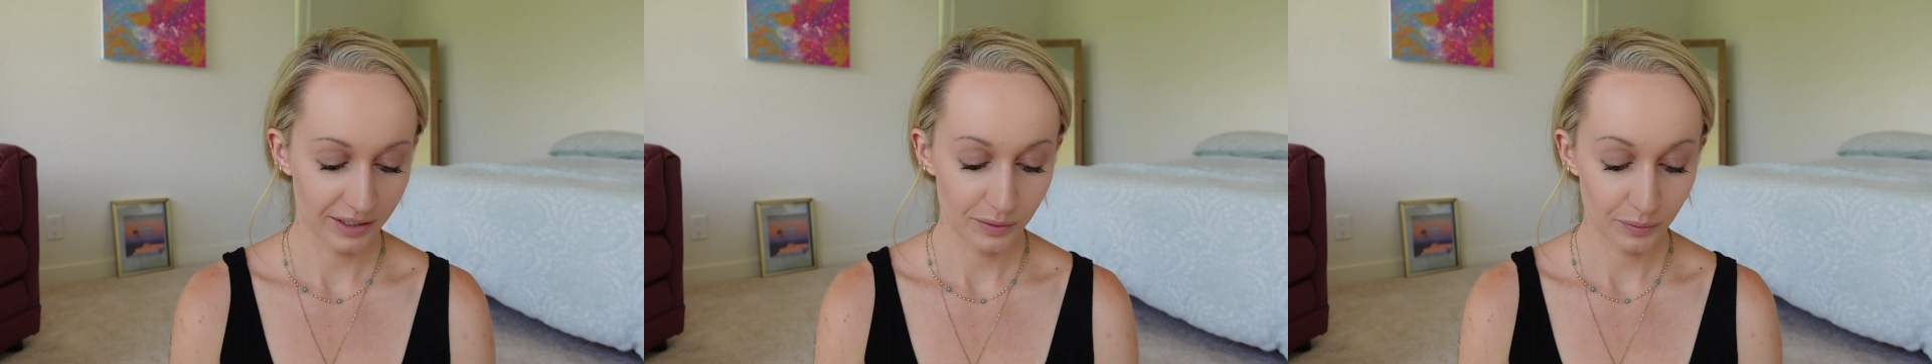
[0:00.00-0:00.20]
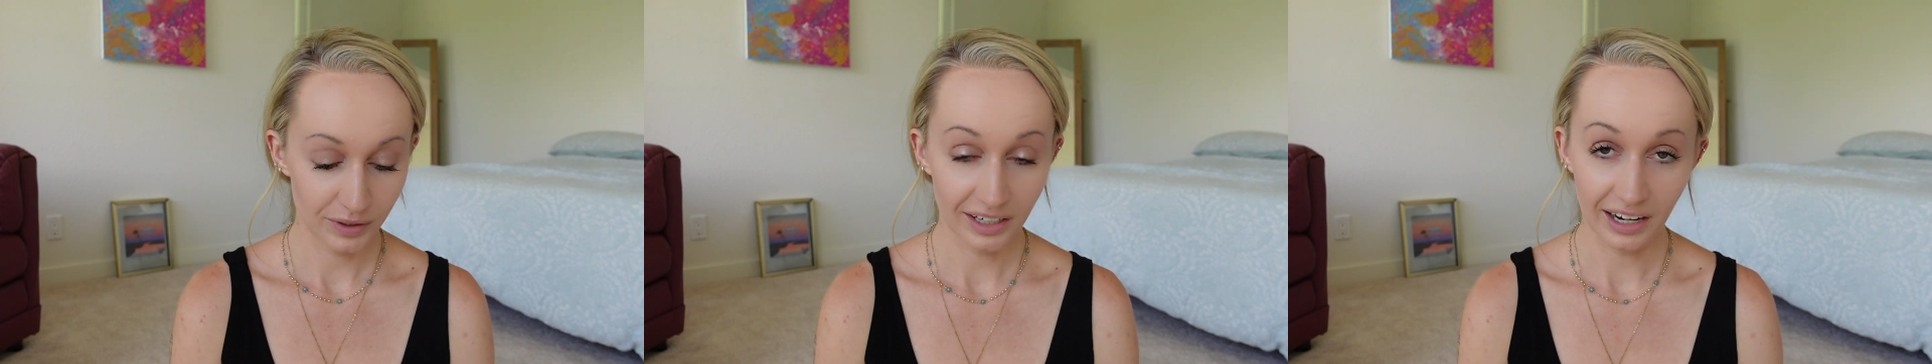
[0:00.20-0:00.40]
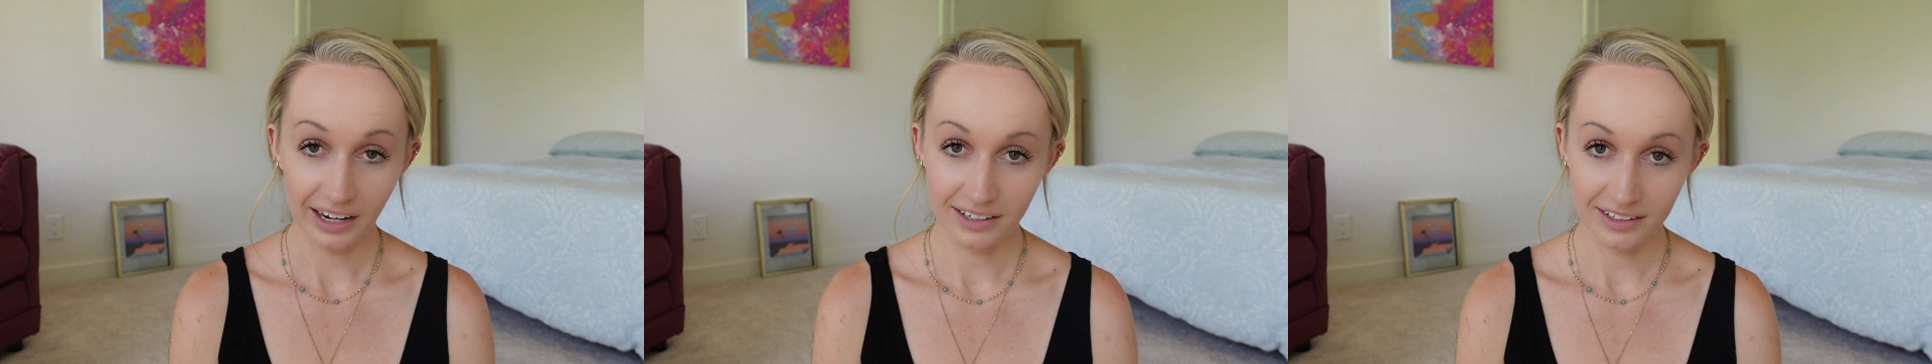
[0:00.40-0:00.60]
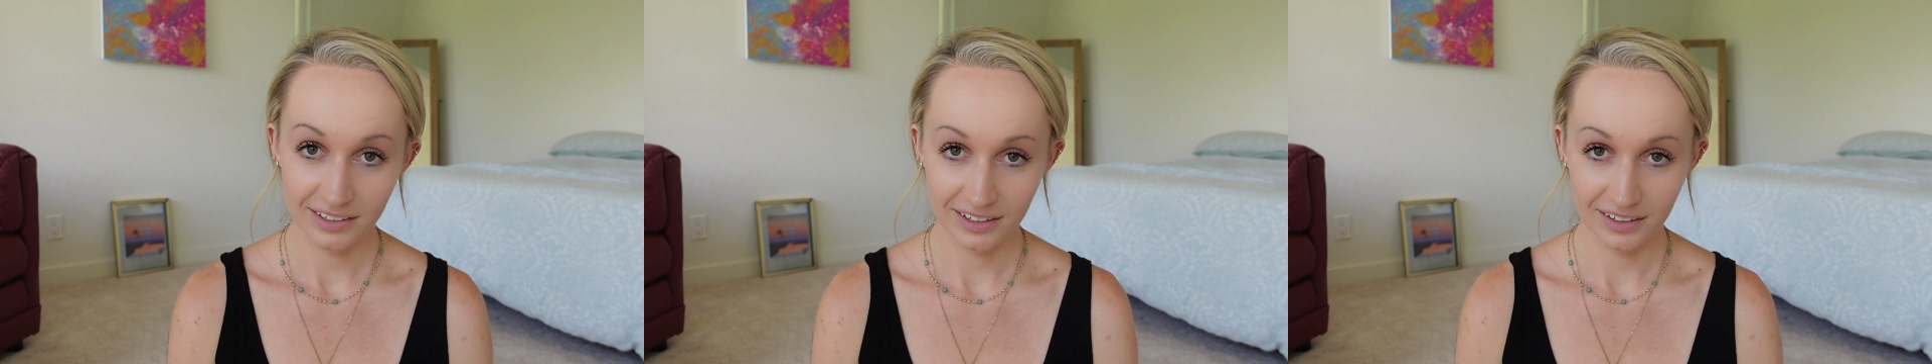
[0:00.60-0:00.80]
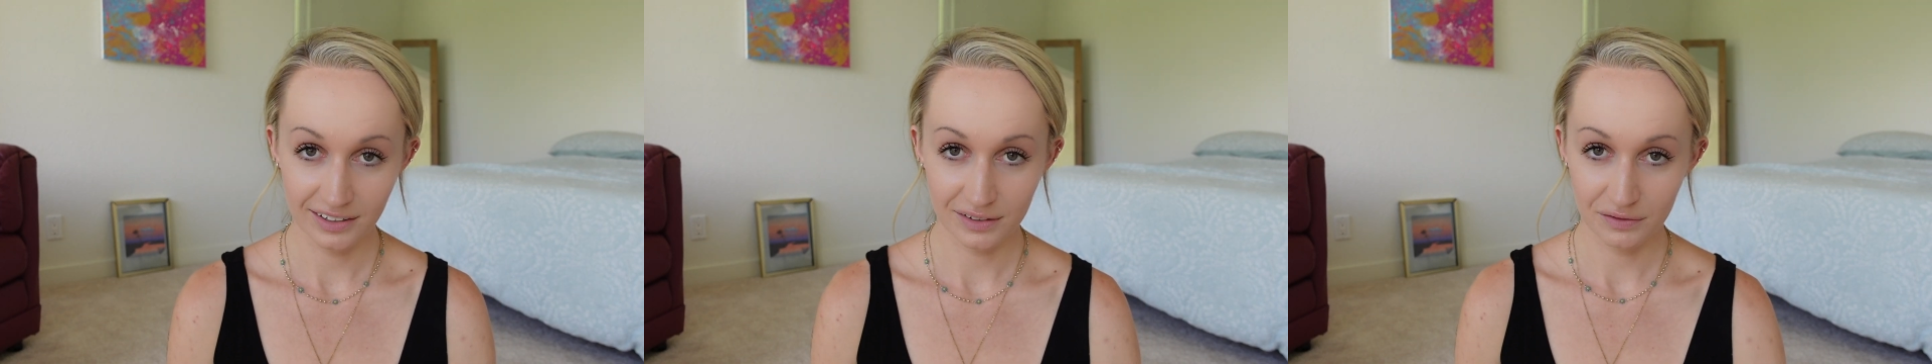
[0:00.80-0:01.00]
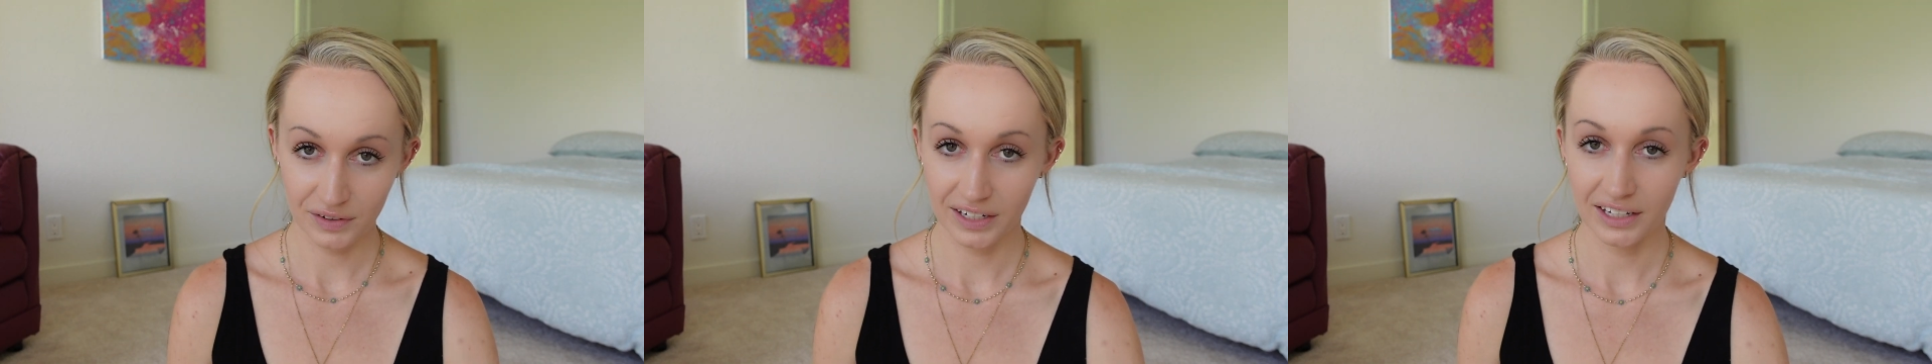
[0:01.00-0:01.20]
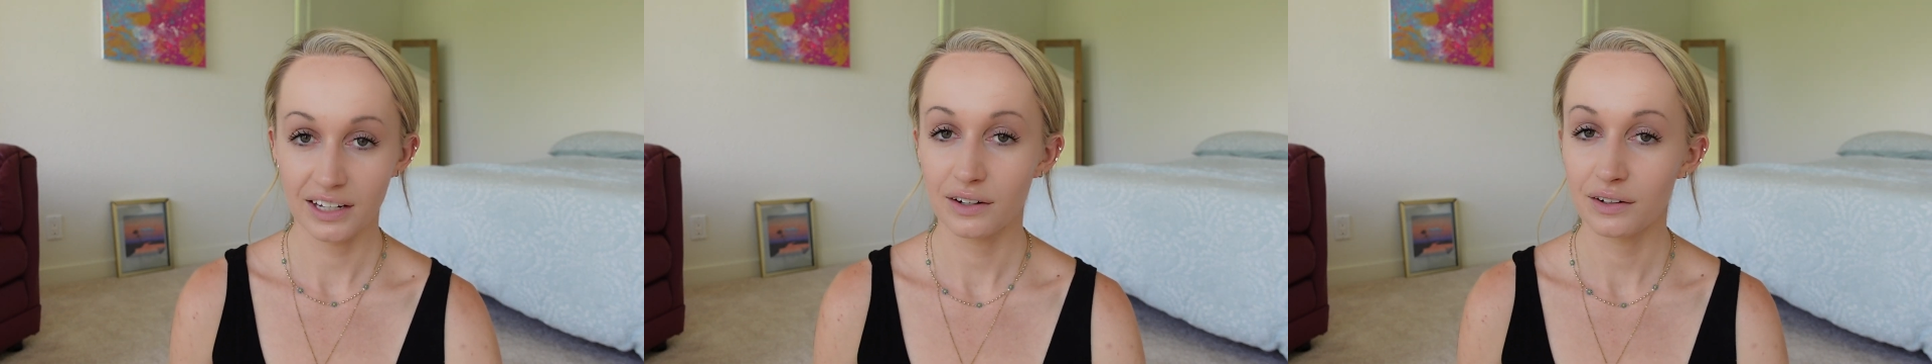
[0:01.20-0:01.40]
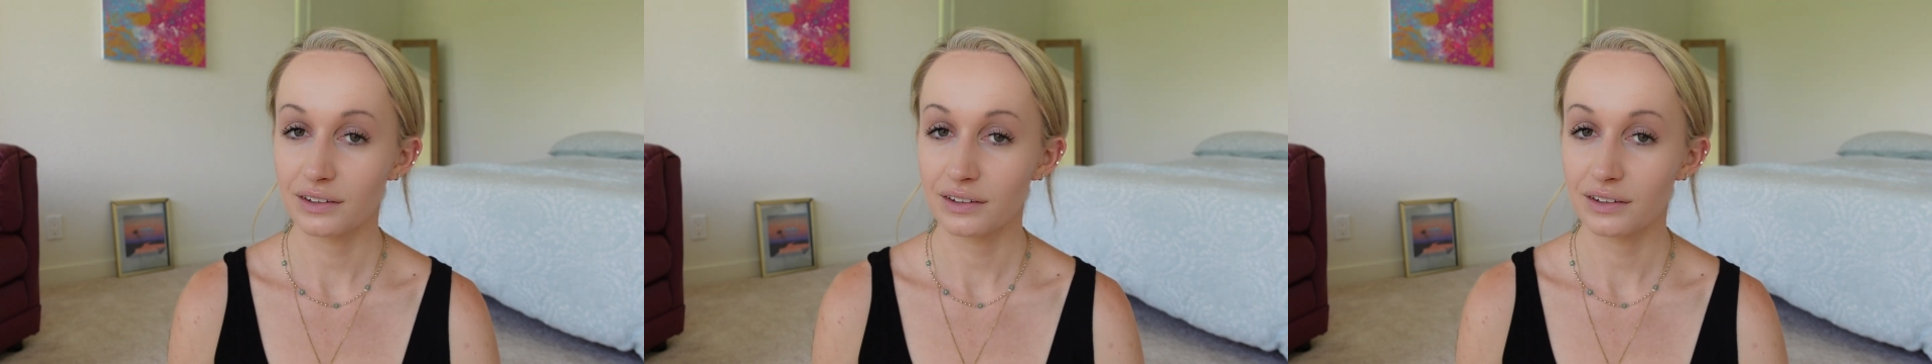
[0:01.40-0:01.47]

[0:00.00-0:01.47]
were guided to this video,